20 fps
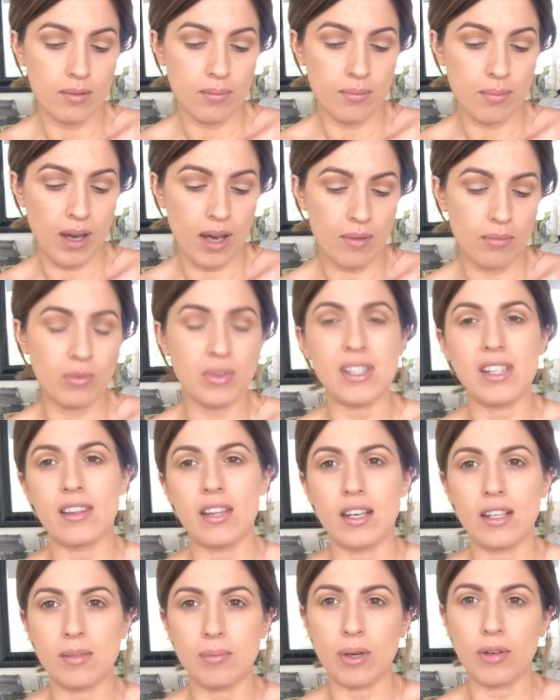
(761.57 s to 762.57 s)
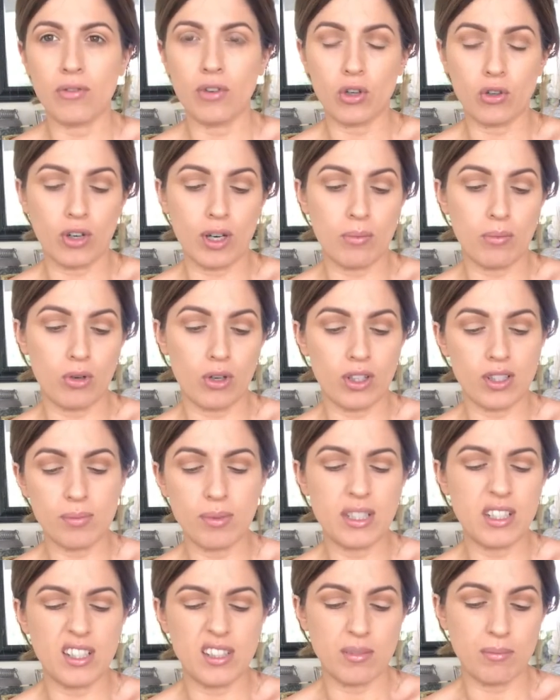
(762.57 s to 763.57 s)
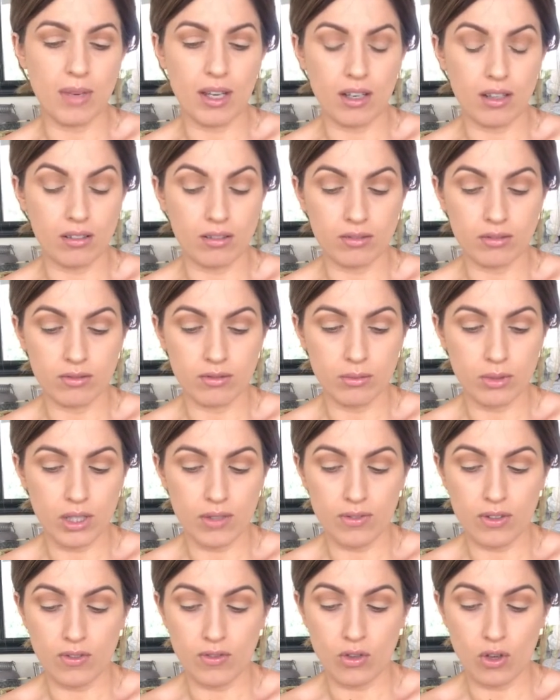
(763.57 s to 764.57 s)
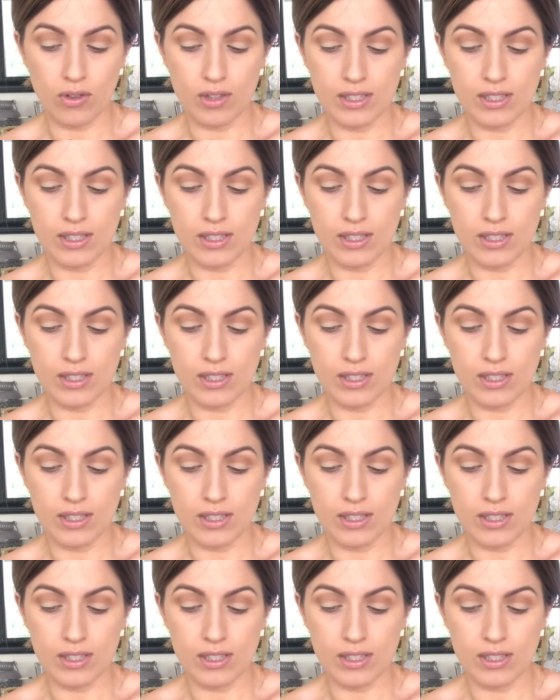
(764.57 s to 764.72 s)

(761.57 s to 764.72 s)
but synthetic's better for cream products, but it doesn't matter, whatever you've got.